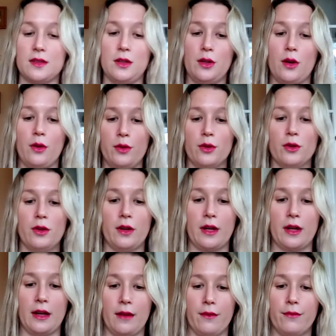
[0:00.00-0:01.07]
you're
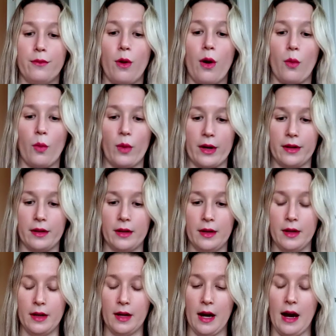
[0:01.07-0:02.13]
looking forward
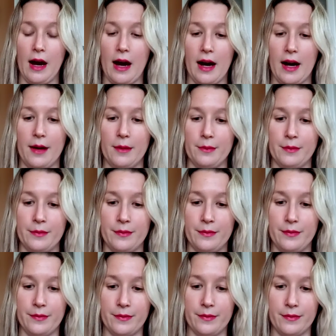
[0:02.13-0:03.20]

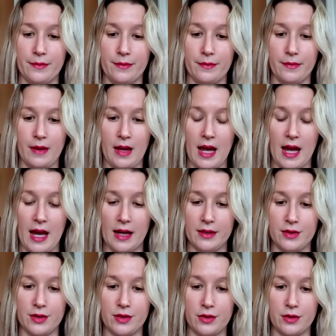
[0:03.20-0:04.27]

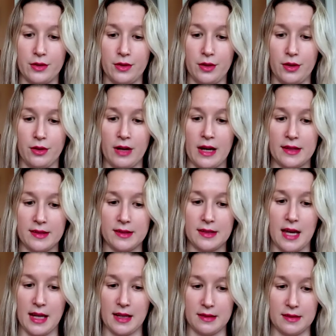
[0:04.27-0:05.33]
and you're not
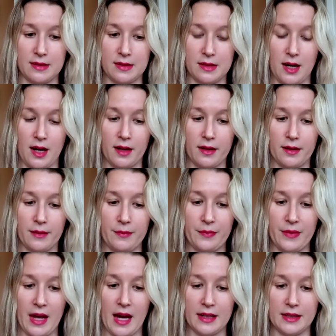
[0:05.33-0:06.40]
staying stuck.
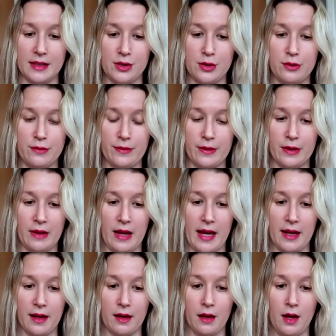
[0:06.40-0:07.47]
And I do feel
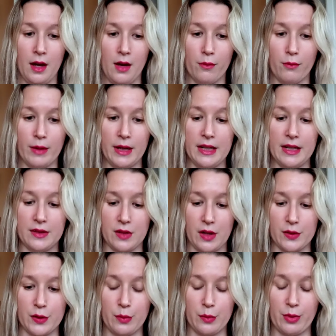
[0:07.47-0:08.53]
like readings
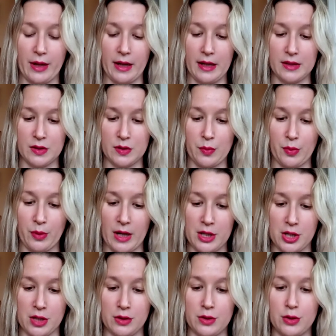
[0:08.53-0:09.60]
also bring
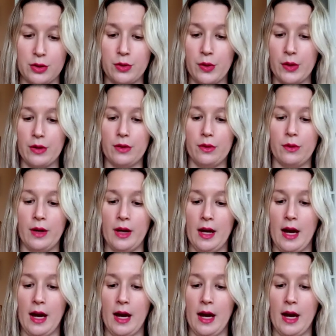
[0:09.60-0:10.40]
inspiration to you.